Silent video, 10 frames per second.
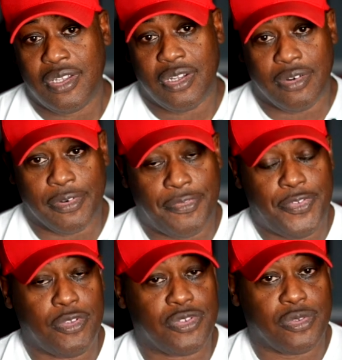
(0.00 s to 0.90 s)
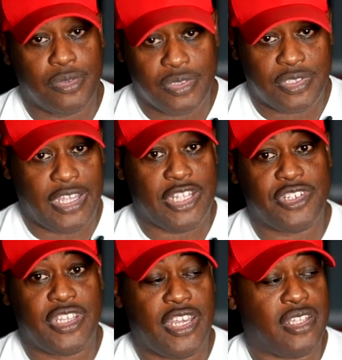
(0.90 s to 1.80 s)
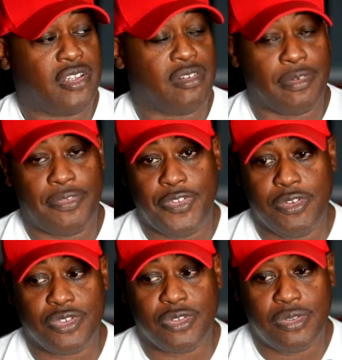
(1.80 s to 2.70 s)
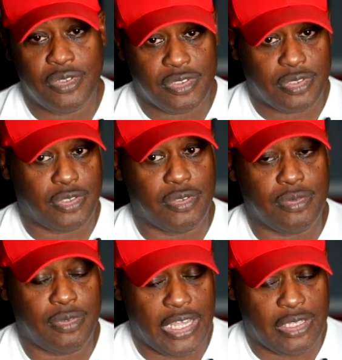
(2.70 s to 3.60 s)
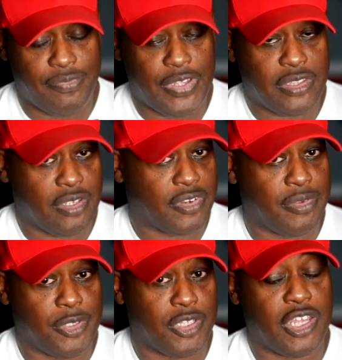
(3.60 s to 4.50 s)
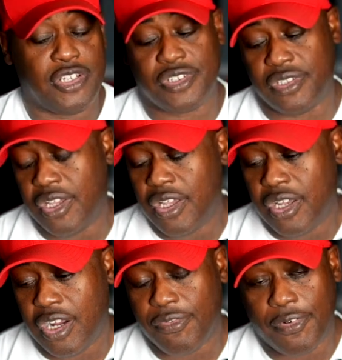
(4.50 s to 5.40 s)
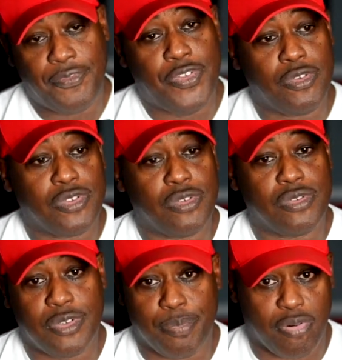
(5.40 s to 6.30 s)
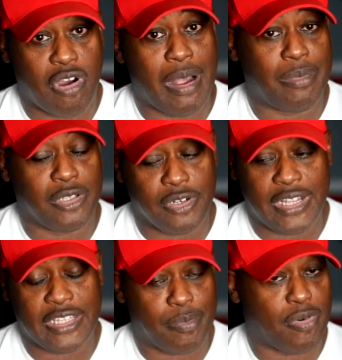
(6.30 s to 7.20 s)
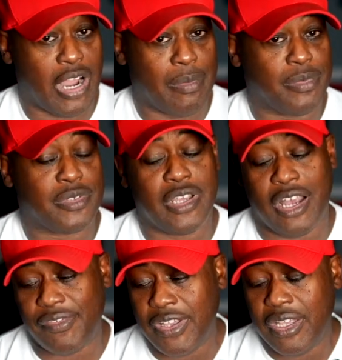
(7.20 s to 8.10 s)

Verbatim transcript: A refusal to educate, a refusal to elevate their communication, a refusal to prop, learn how to problem solve.